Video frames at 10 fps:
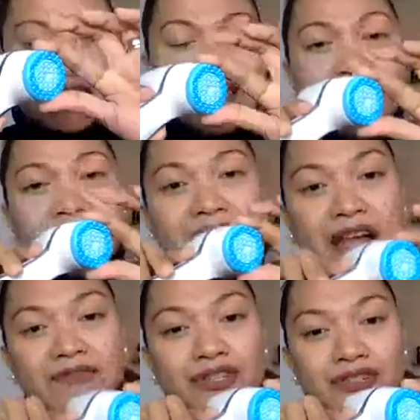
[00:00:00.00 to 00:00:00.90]
every
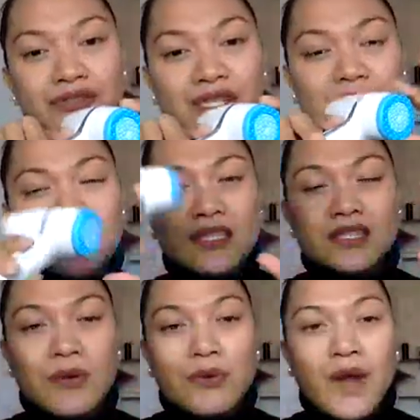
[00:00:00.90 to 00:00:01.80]
after treatment.
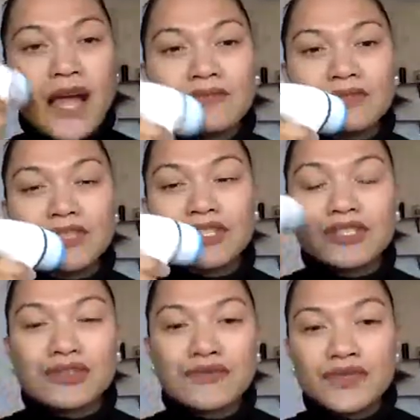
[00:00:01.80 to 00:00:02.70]
So after
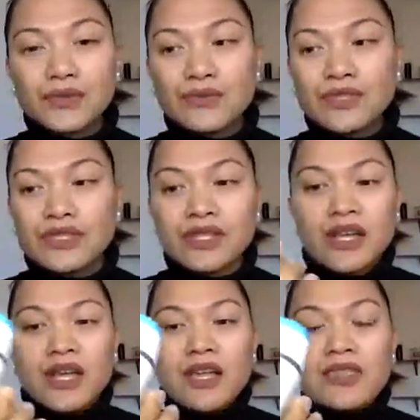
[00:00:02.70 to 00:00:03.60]
you've used
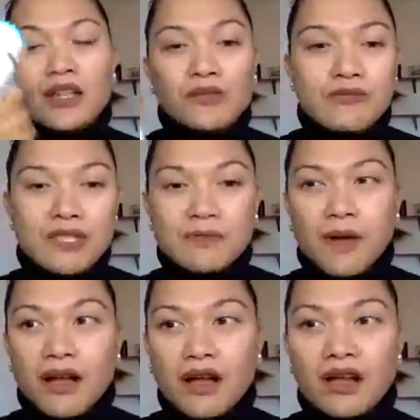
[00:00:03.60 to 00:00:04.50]
the
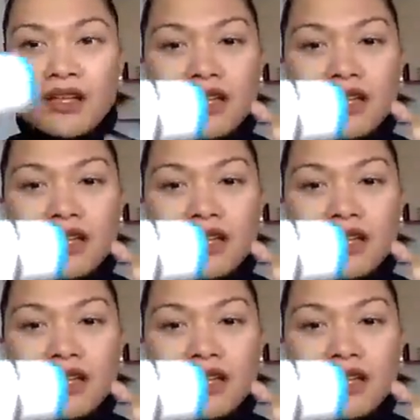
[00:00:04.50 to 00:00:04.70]
LumiSpa,